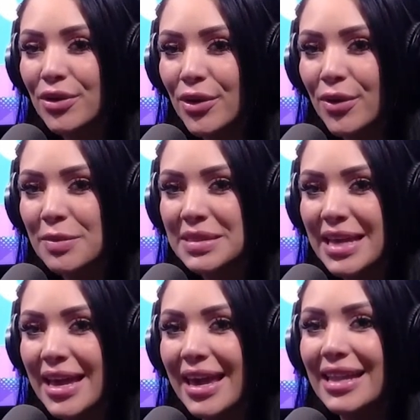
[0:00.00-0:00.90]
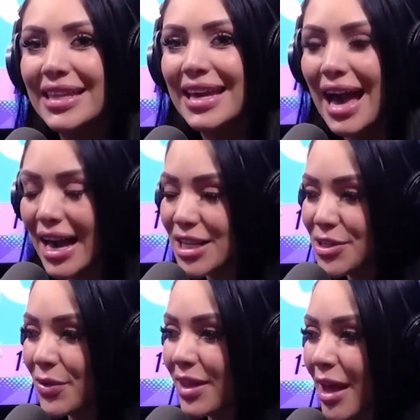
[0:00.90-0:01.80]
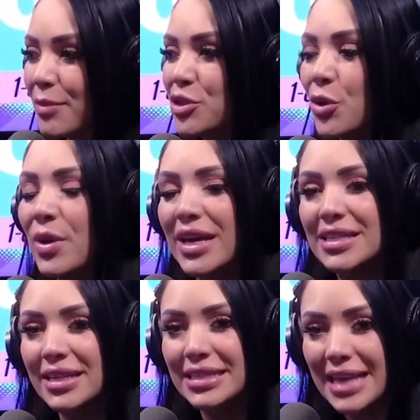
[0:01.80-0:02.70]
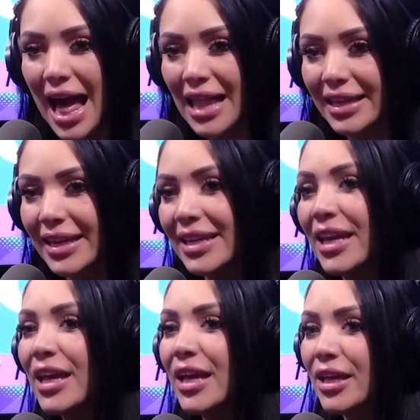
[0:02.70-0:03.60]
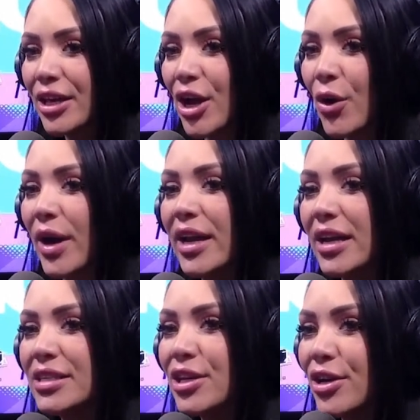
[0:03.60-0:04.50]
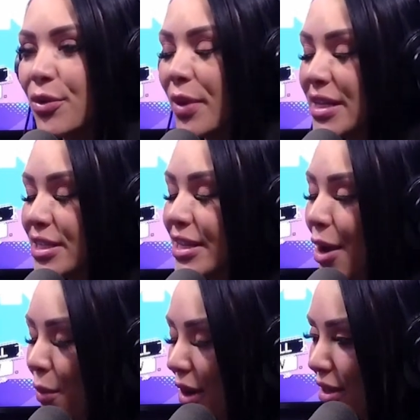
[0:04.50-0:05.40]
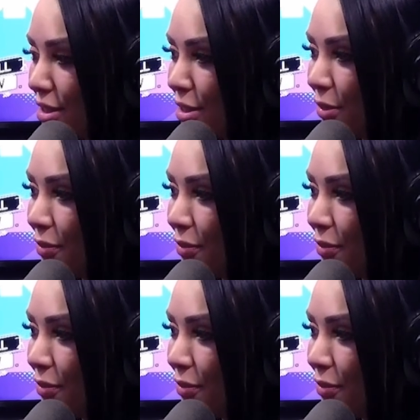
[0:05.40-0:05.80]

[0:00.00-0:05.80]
You know what I'm saying? Get Correct. the eyes on them, showcase the talent. You know, and it's a good way to network too.